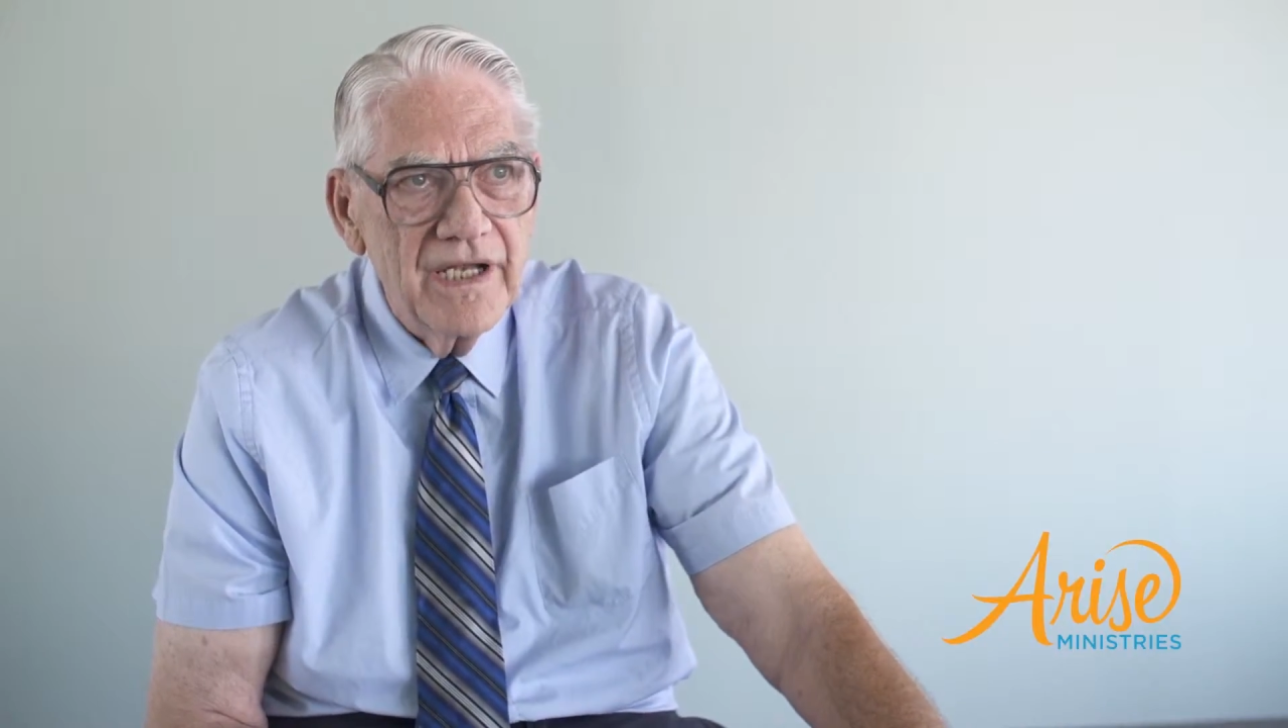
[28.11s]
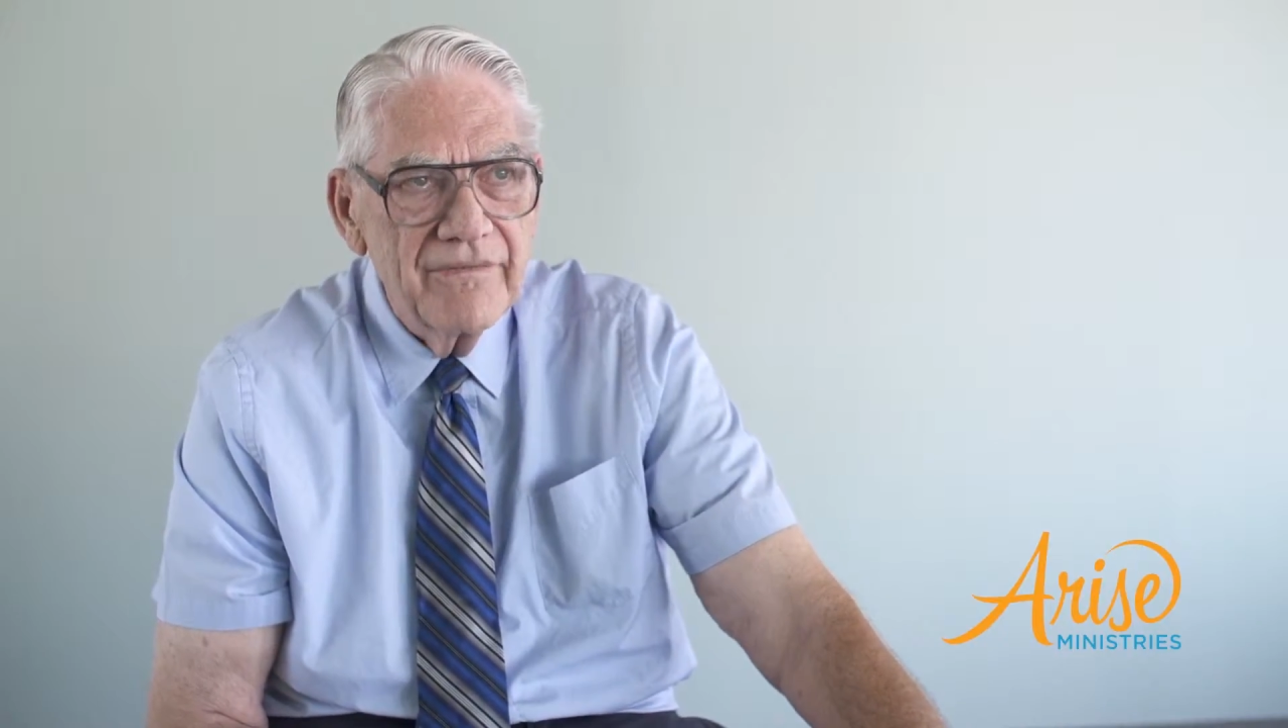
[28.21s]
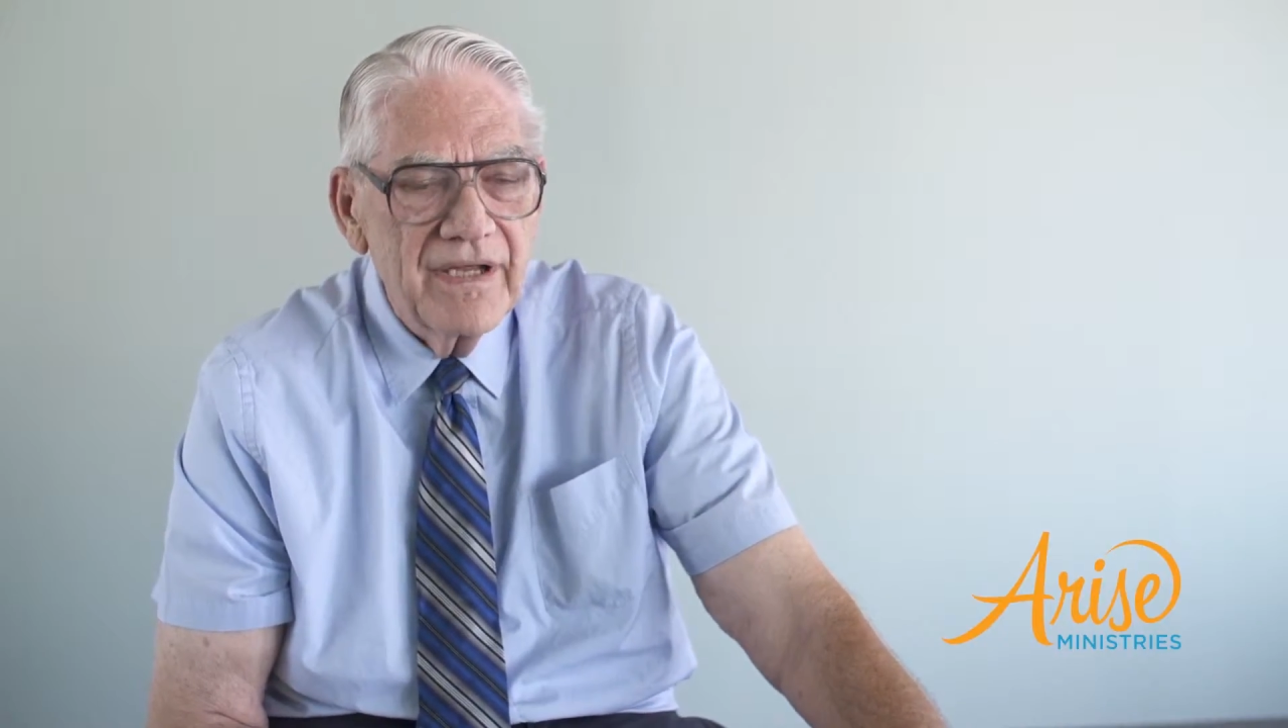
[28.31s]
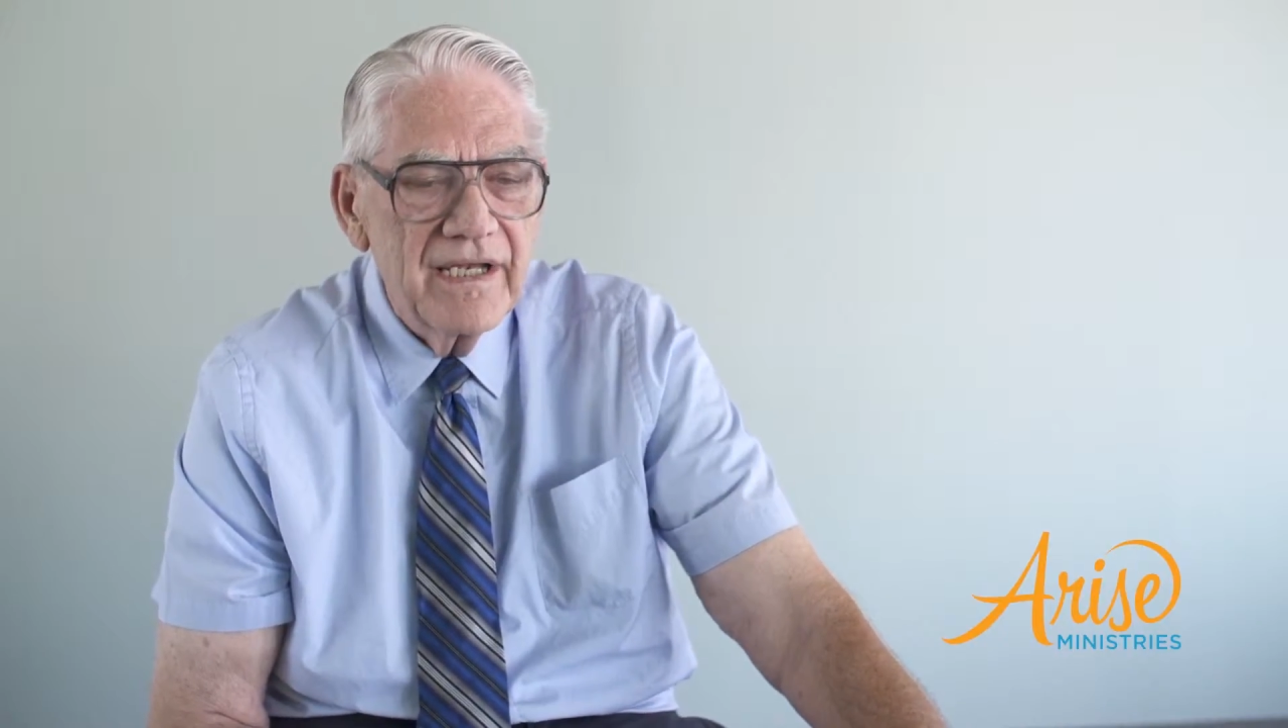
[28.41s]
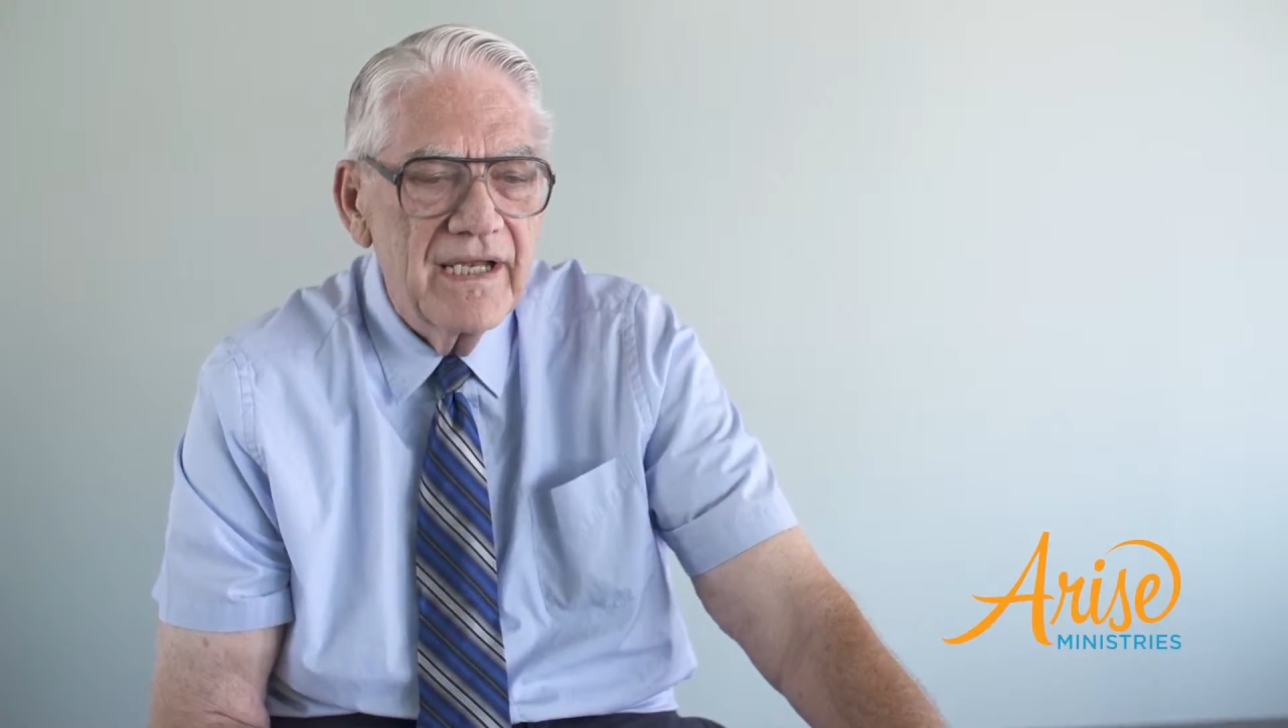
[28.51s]

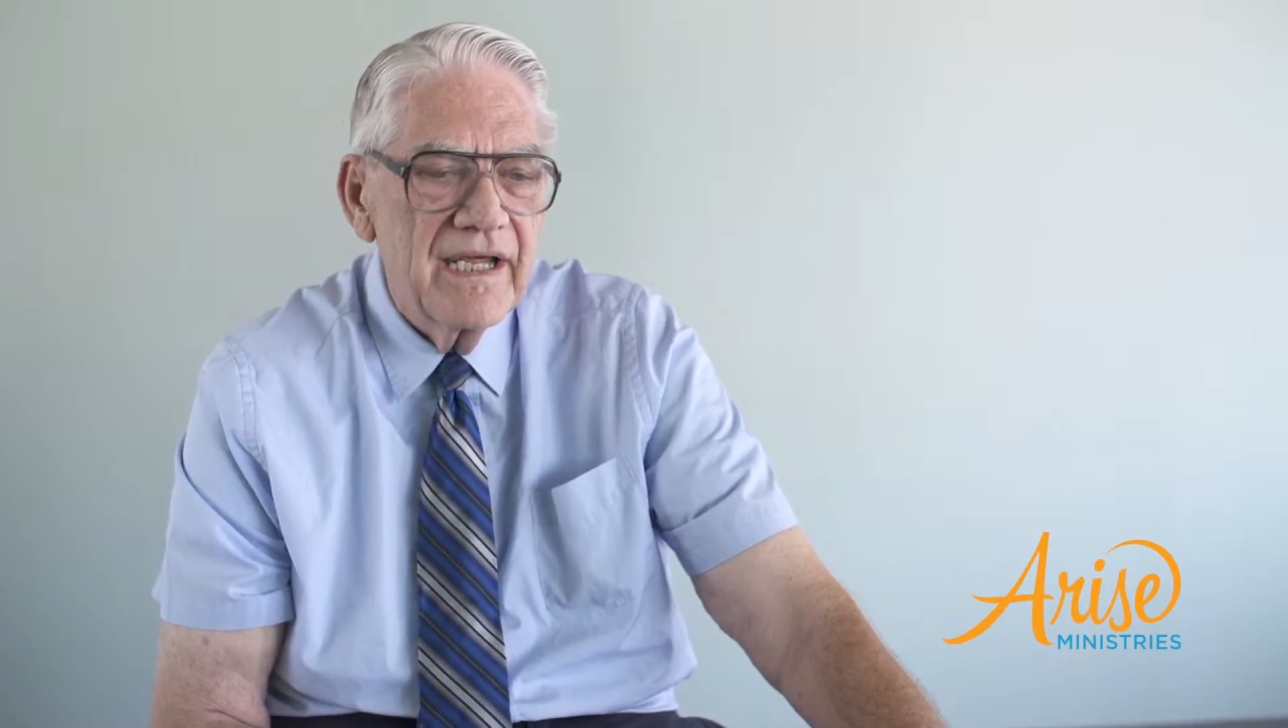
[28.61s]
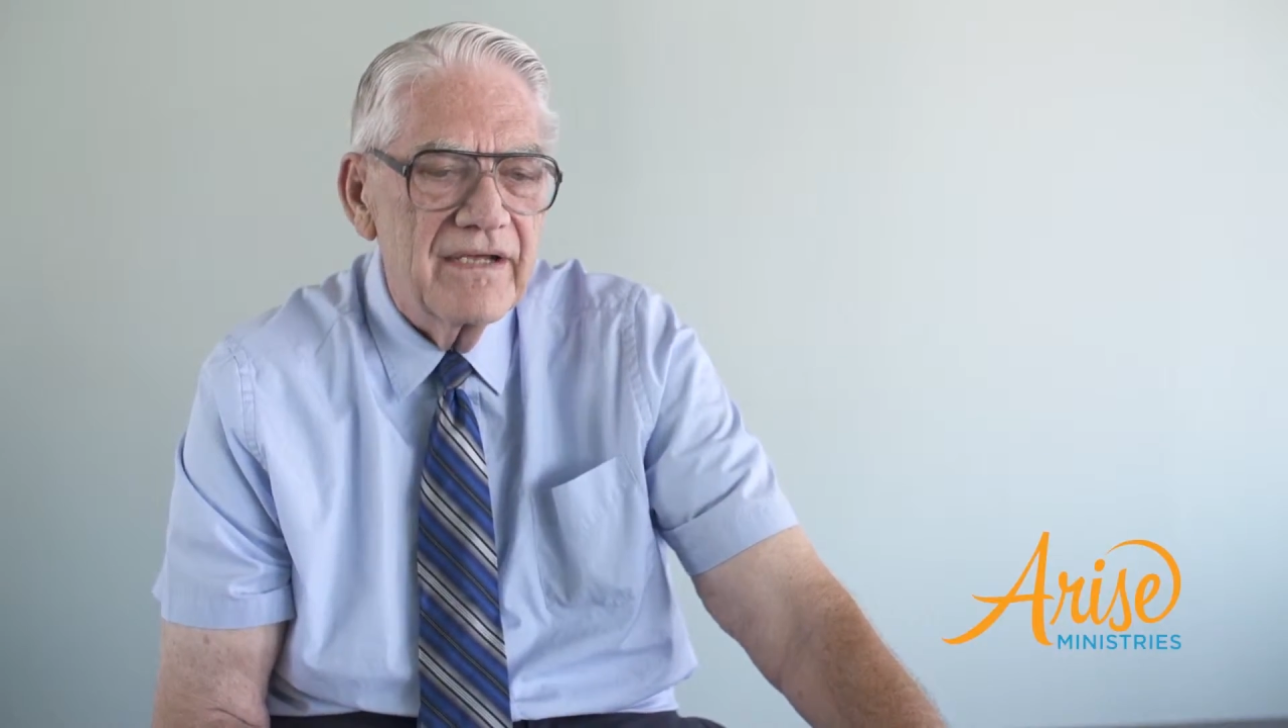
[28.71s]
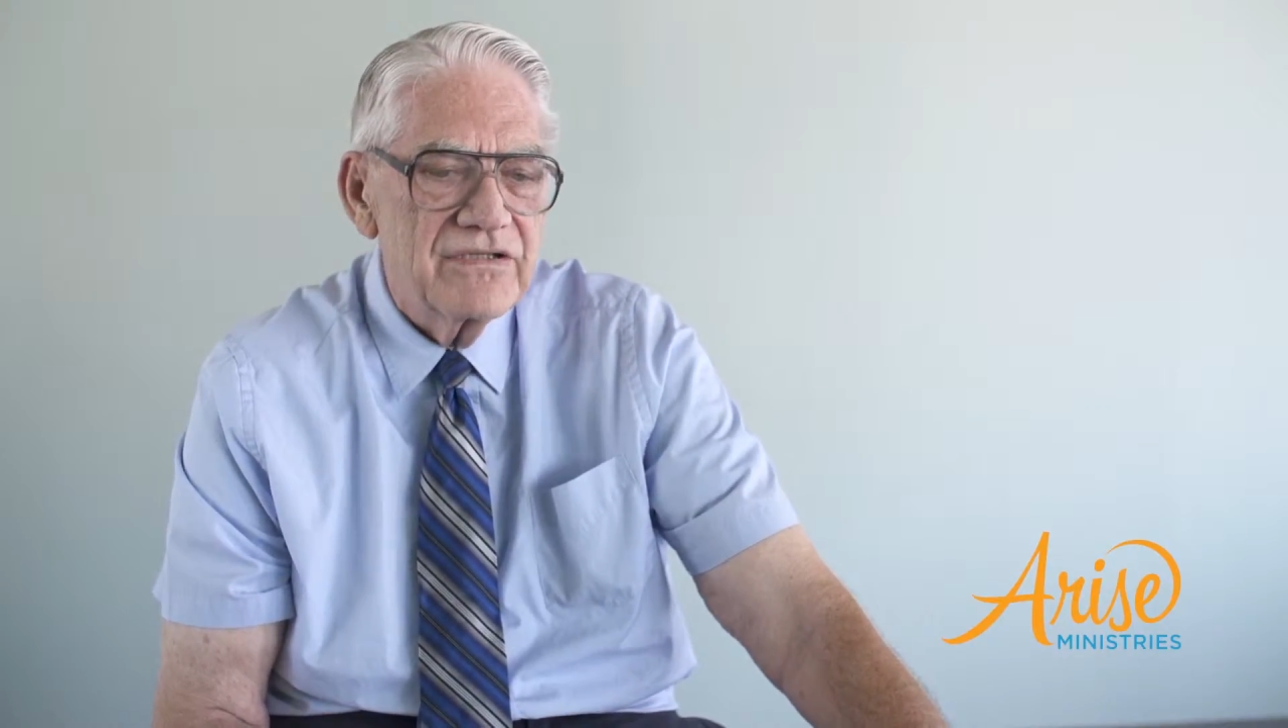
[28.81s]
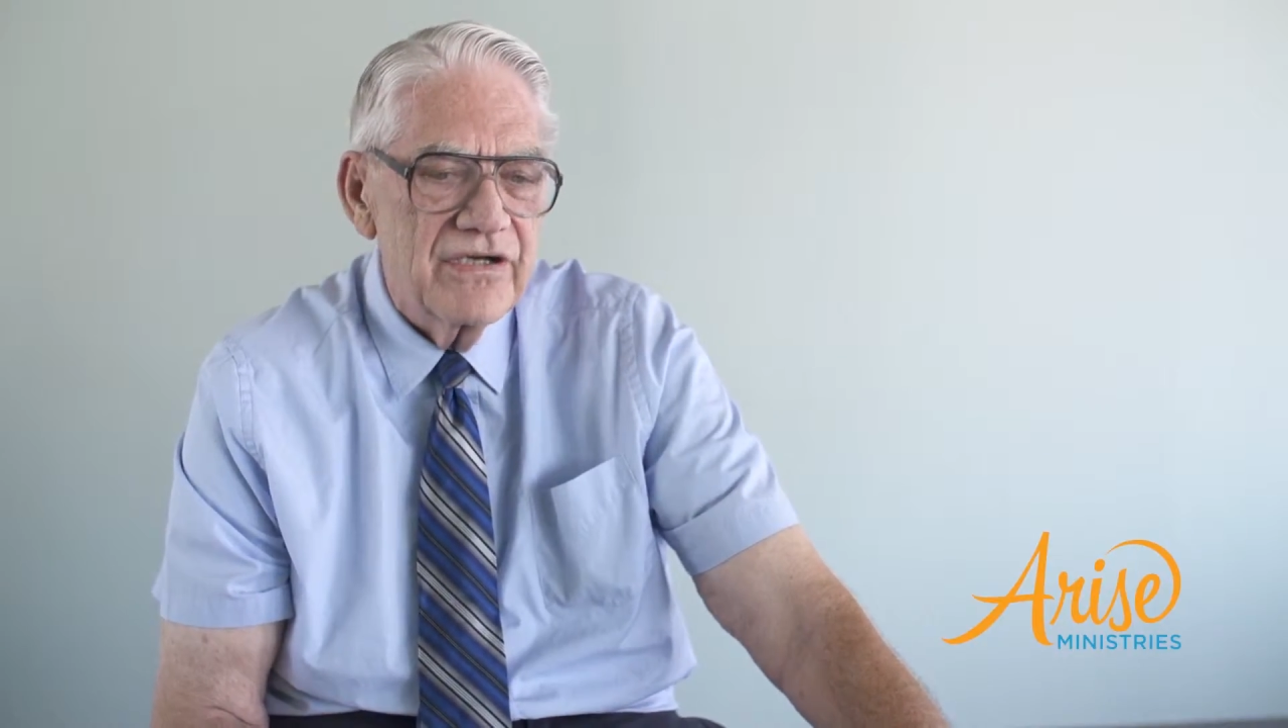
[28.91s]
lovingly as